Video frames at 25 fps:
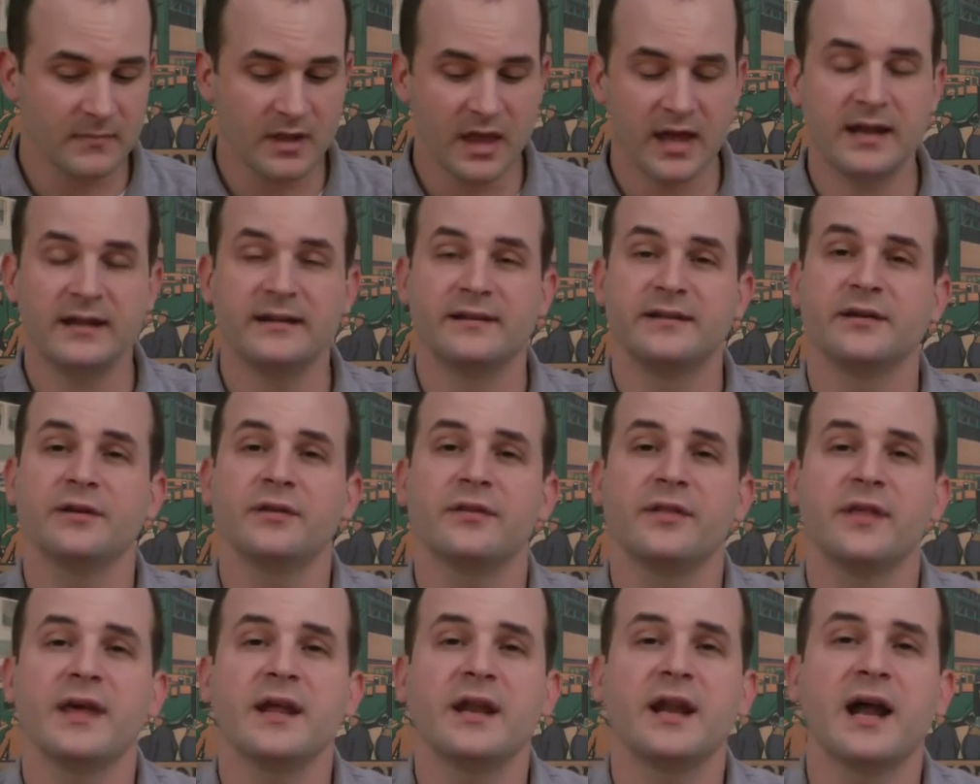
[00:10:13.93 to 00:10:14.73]
And
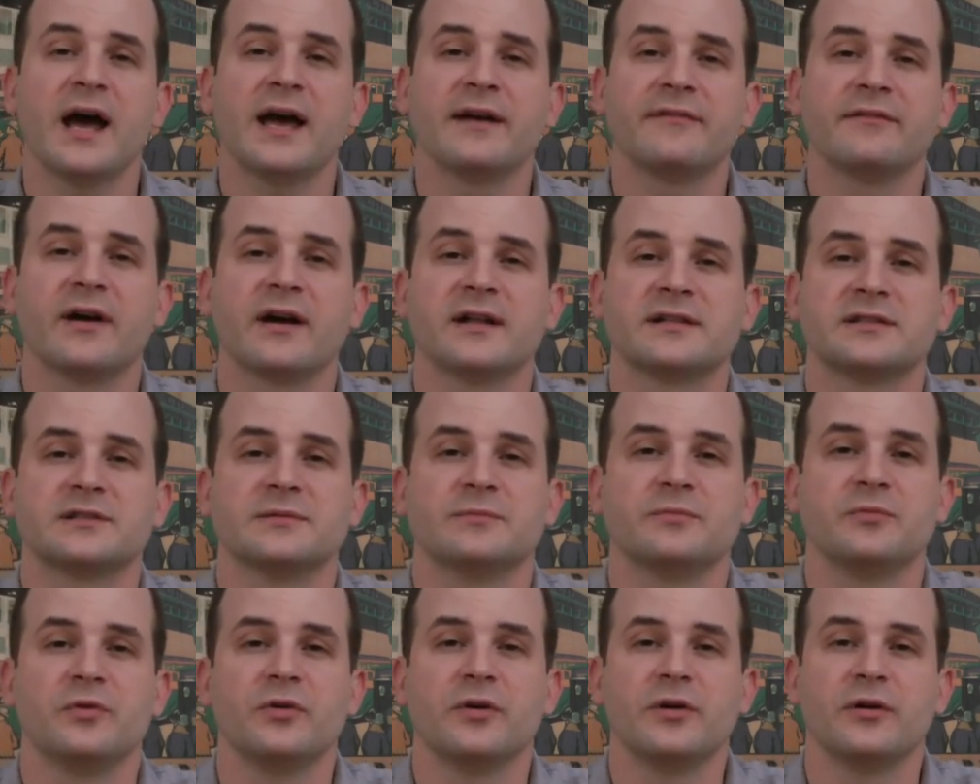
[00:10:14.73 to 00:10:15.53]
until then, I've got
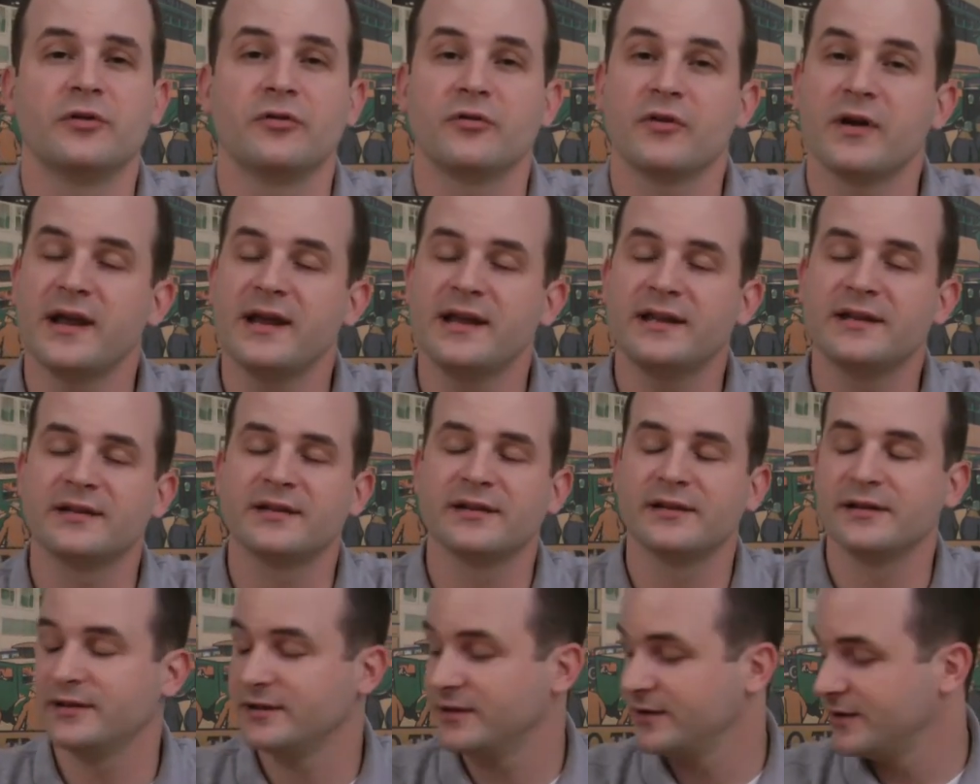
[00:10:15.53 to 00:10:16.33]
some great
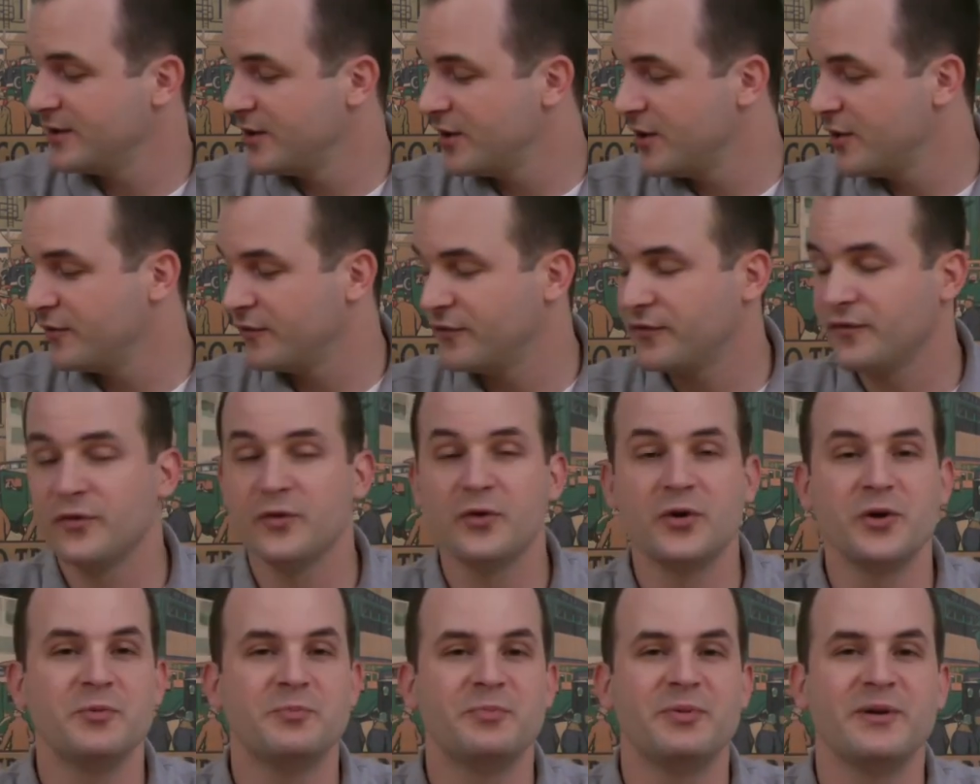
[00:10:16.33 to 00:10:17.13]

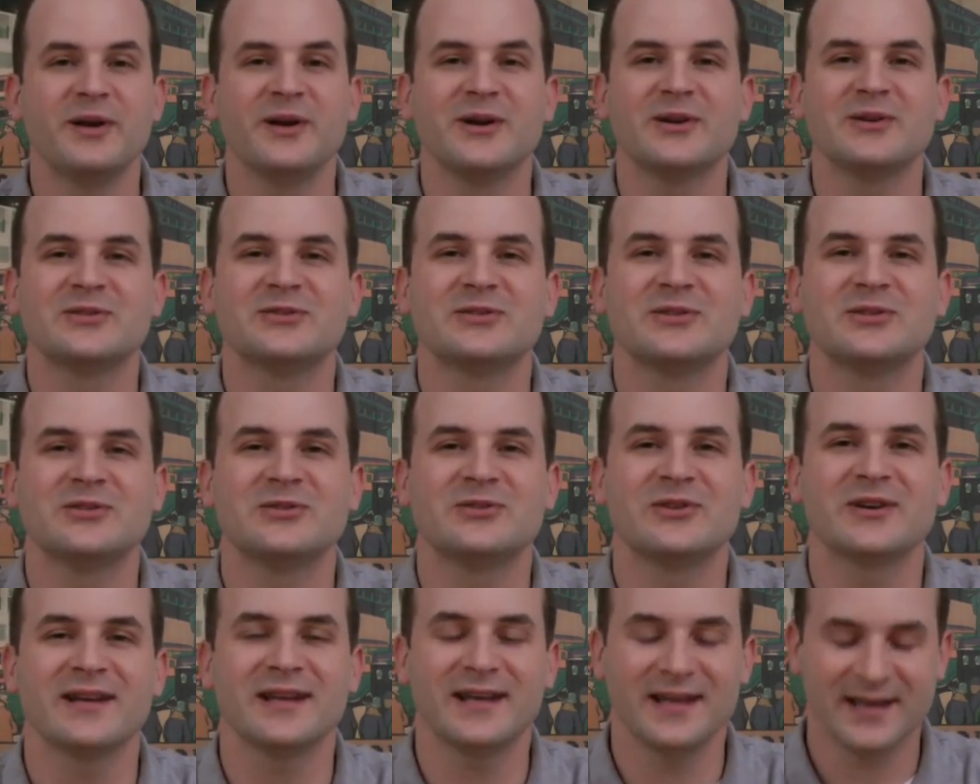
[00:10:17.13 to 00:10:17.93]
fruited beers to
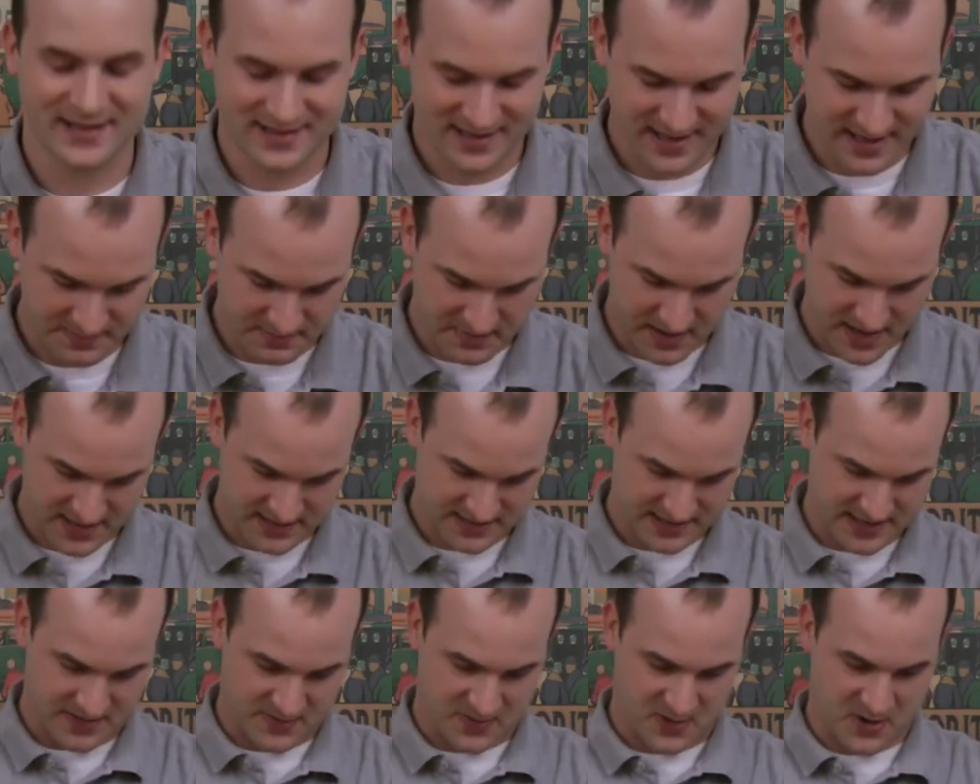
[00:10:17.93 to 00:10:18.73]
drink. Hey,
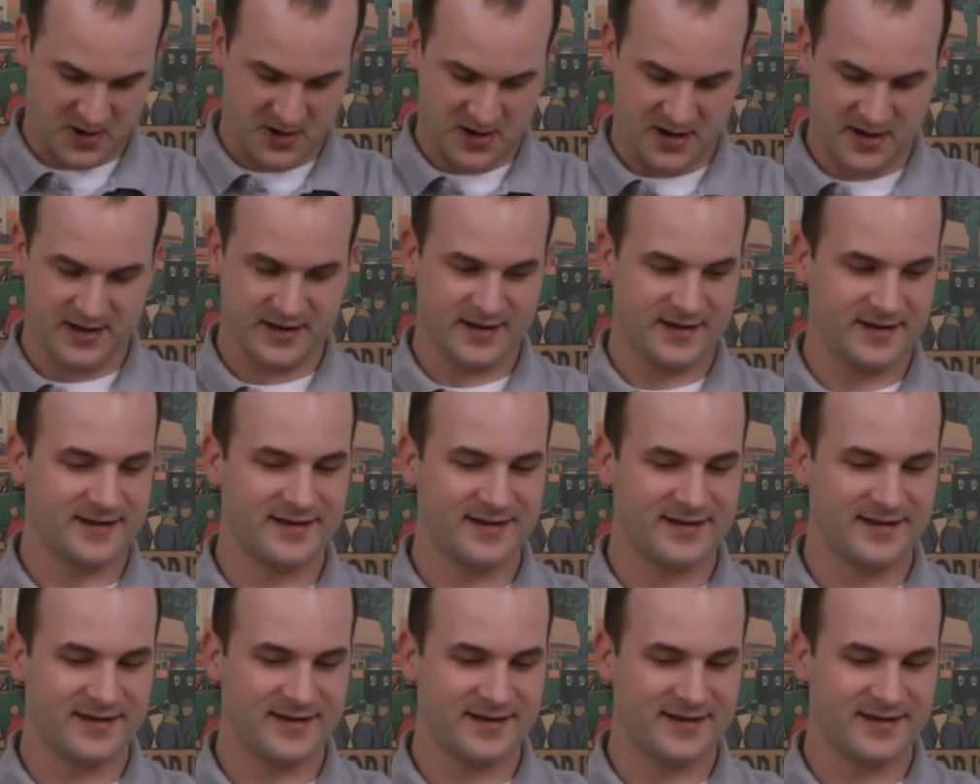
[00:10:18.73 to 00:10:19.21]
Max, how are you?